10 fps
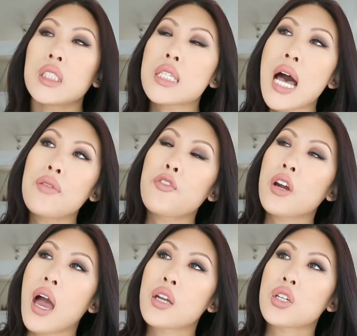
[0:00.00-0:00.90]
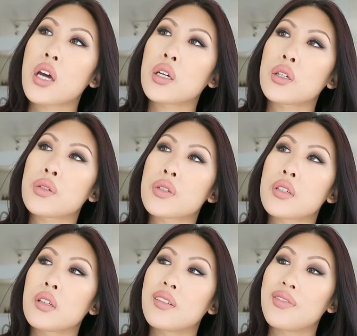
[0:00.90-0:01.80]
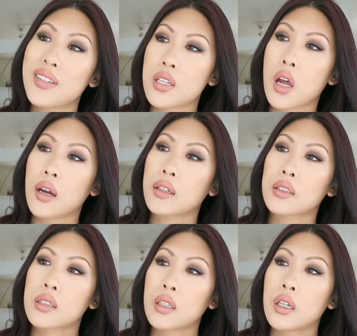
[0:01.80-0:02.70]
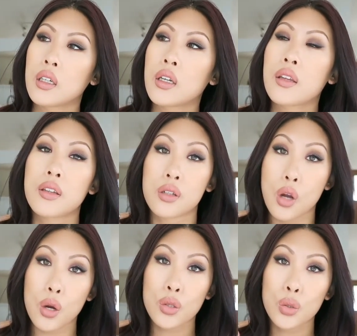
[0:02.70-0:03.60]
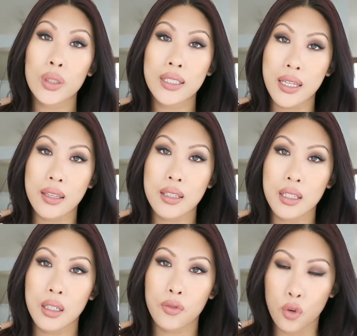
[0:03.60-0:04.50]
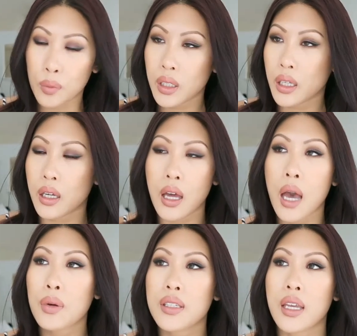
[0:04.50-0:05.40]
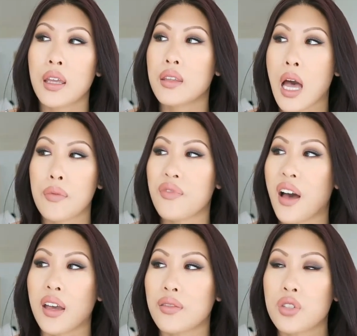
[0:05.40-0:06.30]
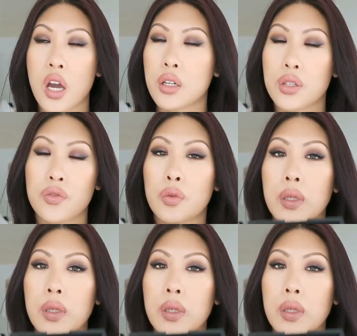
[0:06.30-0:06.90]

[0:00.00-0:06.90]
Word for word: Tom Ford eyeshadows, the Viseart, the NARS Dual Intensity Formula, I would say top five shadows for